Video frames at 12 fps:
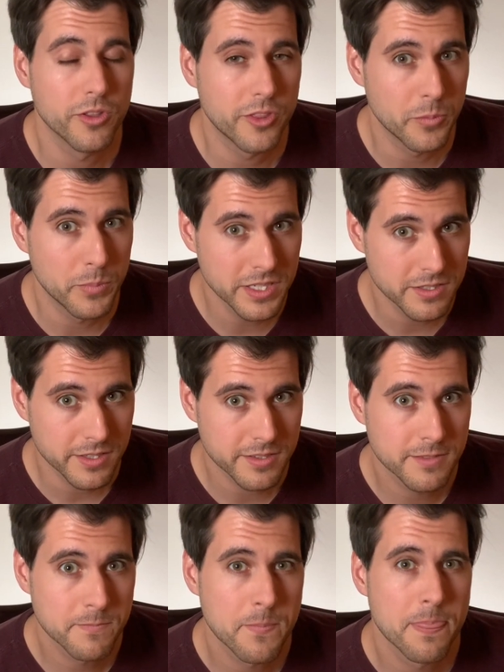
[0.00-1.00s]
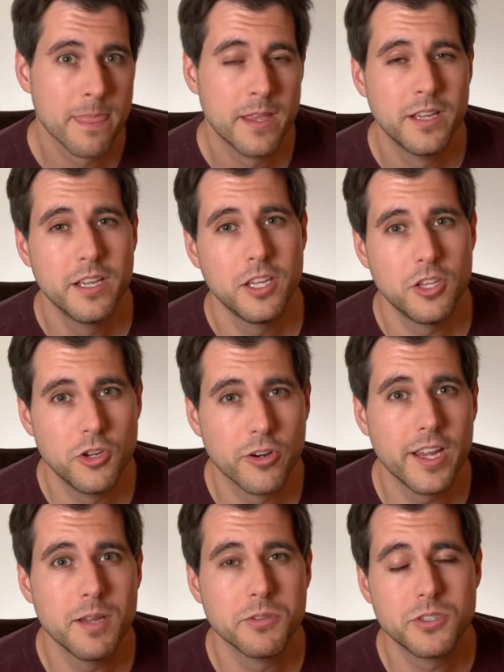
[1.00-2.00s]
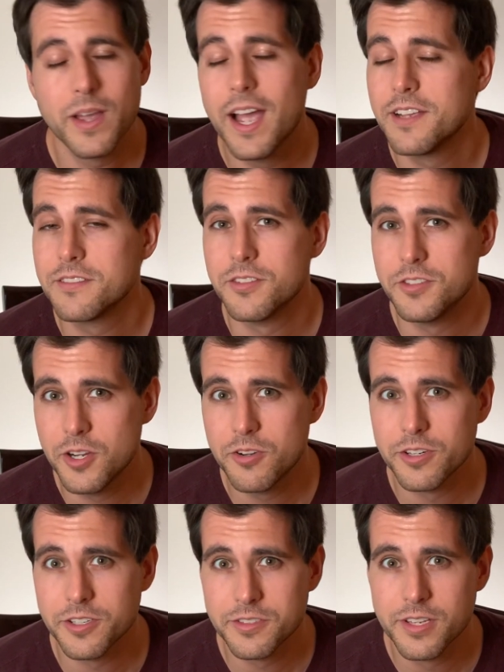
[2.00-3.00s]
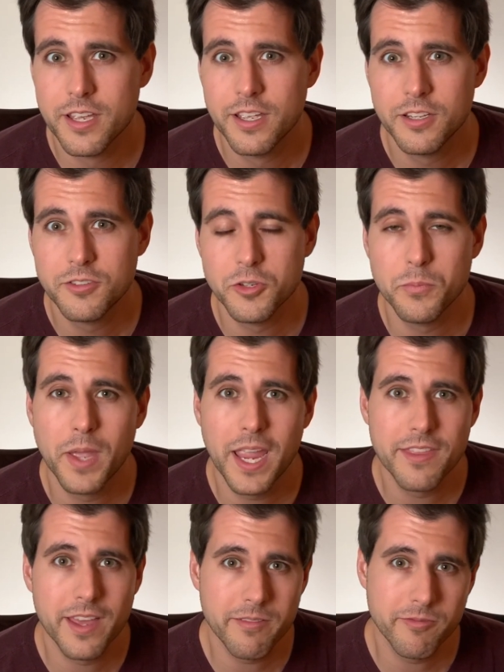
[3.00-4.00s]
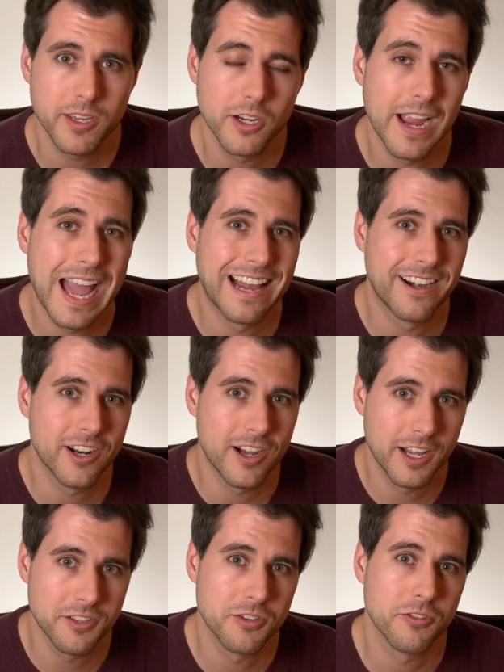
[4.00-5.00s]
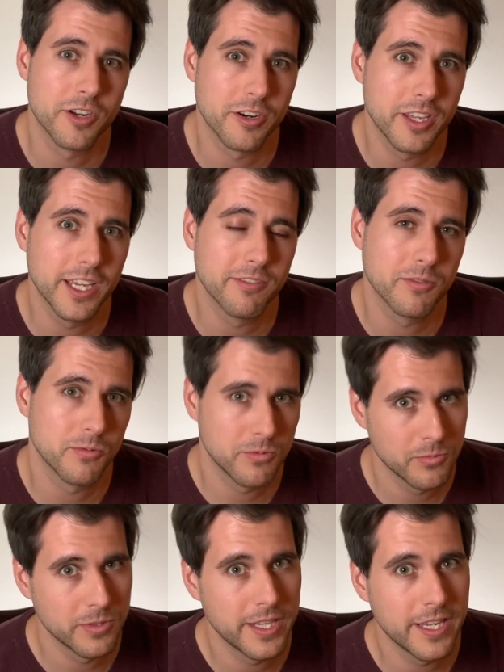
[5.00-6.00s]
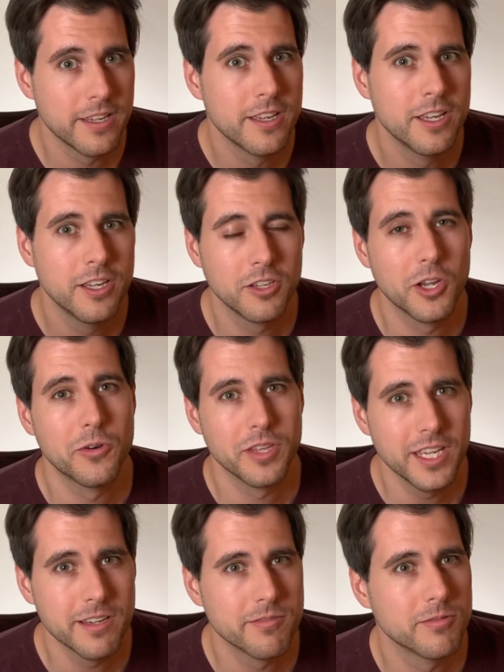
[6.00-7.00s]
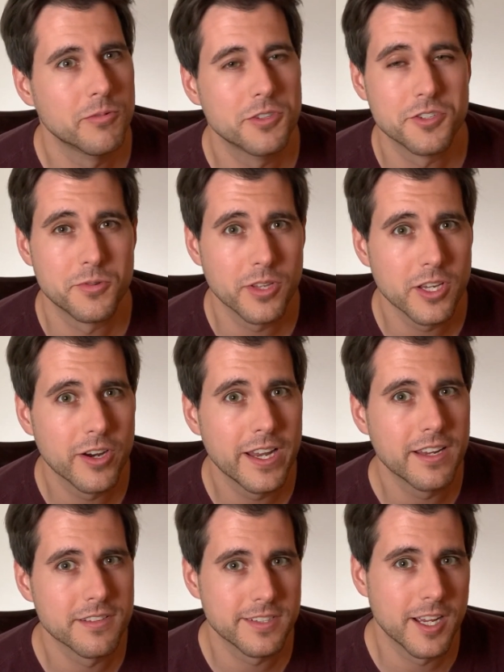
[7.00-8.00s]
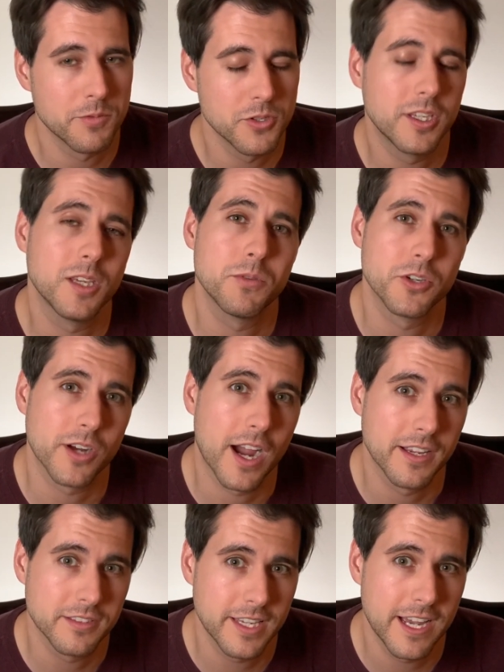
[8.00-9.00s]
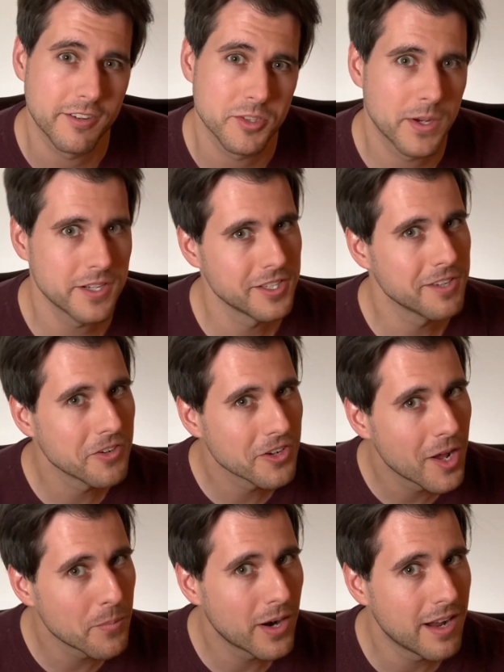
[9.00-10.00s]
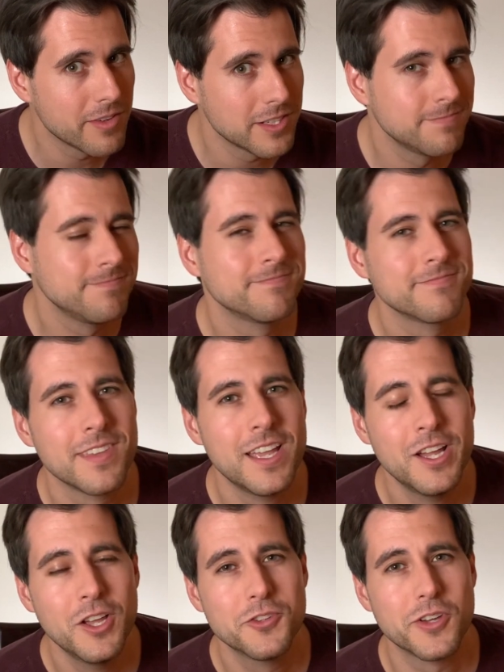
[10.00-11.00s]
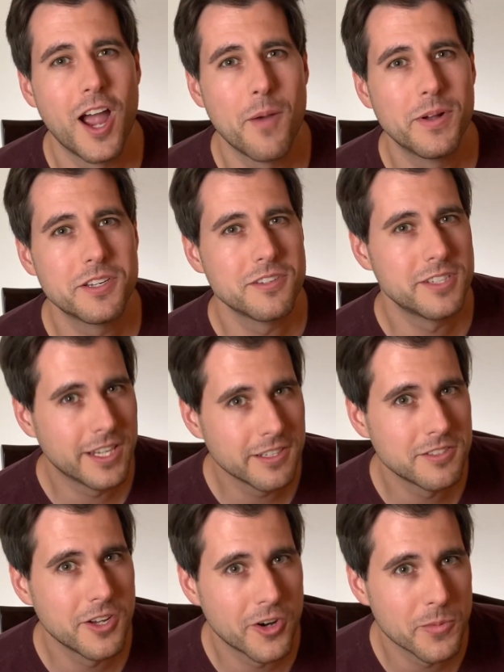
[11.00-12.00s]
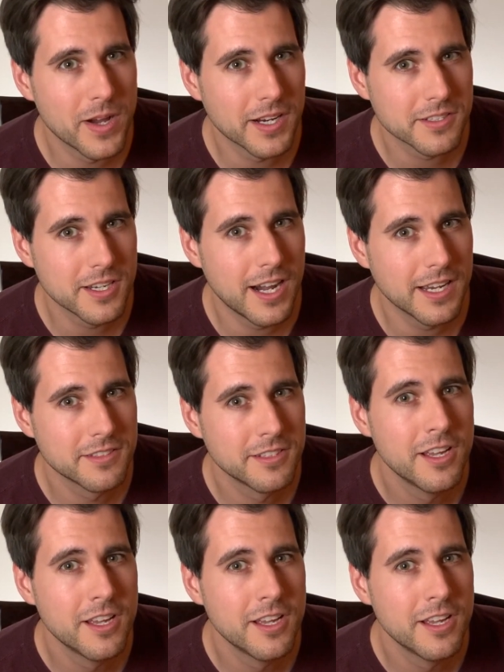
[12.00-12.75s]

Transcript: their business. You're able to ask the donors to pay that fee or add it on to their gift when they go to give, which is really great because it helps you keep your costs down, especially if you're a nonprofit. So how much does Donorbox cost?